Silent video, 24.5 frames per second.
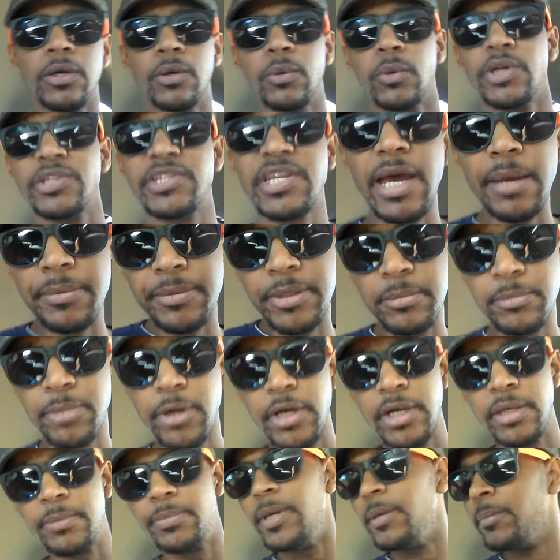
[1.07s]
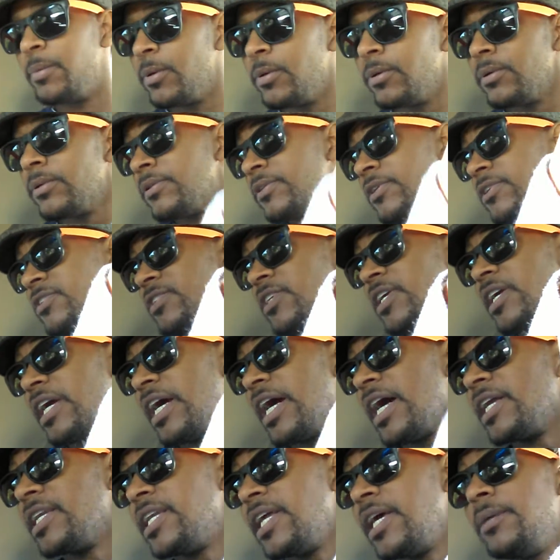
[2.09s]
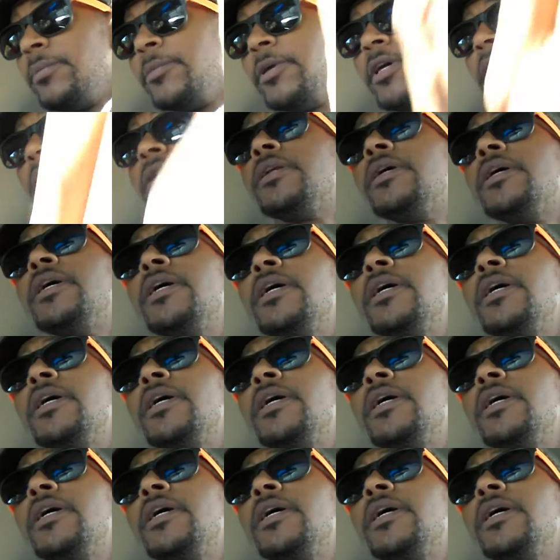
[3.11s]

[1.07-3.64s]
What's happening, party people? This is your guy Damien,